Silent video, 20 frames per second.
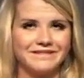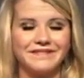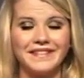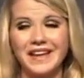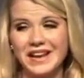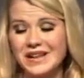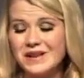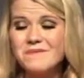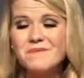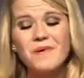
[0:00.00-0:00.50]

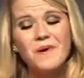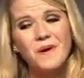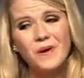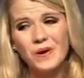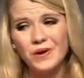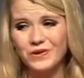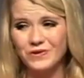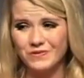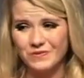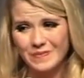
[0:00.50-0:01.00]
any
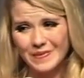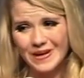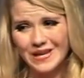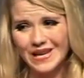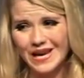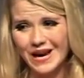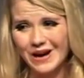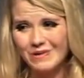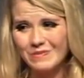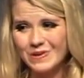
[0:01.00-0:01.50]
part of me
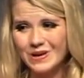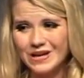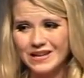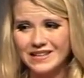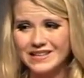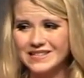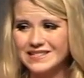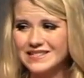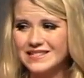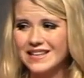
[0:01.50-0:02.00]
now
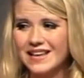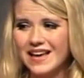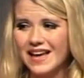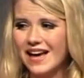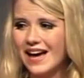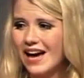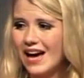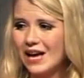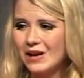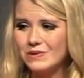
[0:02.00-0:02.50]
because
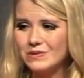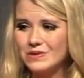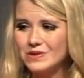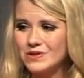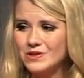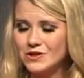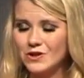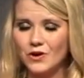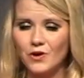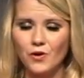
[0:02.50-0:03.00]
I was
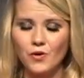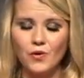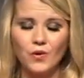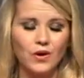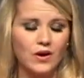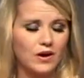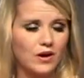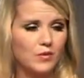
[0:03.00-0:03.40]
so